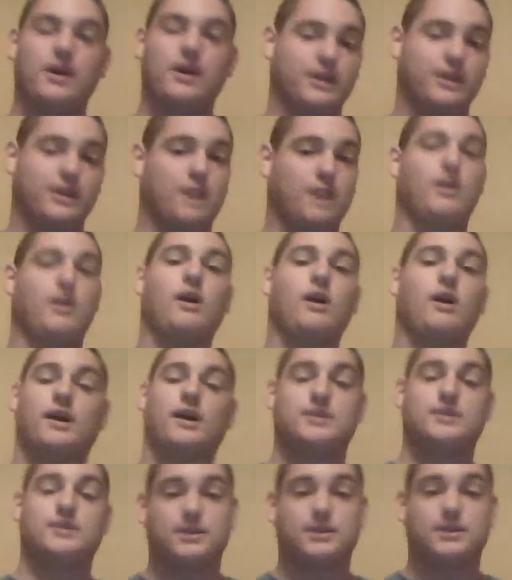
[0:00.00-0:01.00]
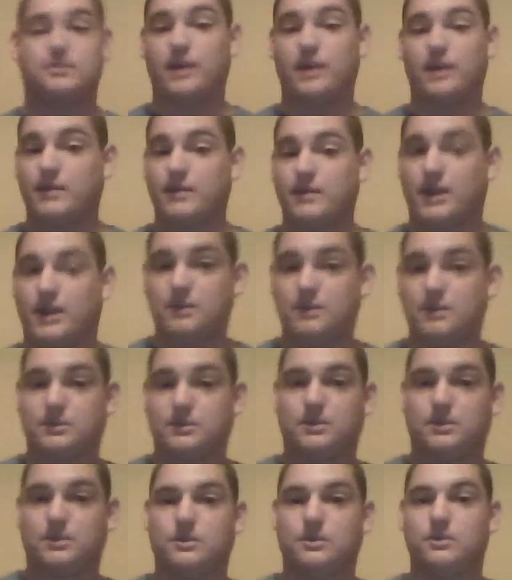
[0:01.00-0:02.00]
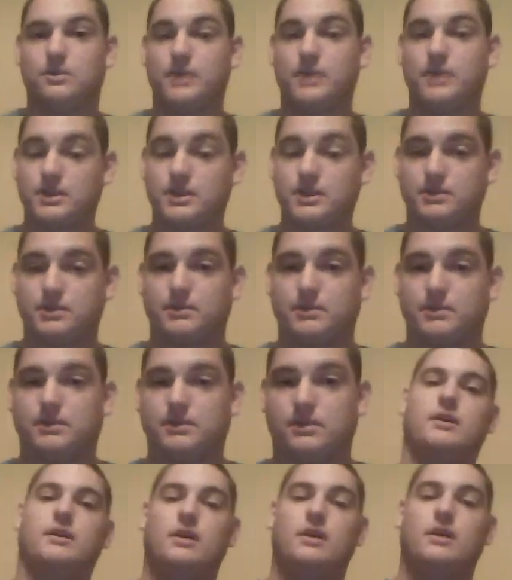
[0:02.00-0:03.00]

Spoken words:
Yamaha is a good brand when it comes to instruments.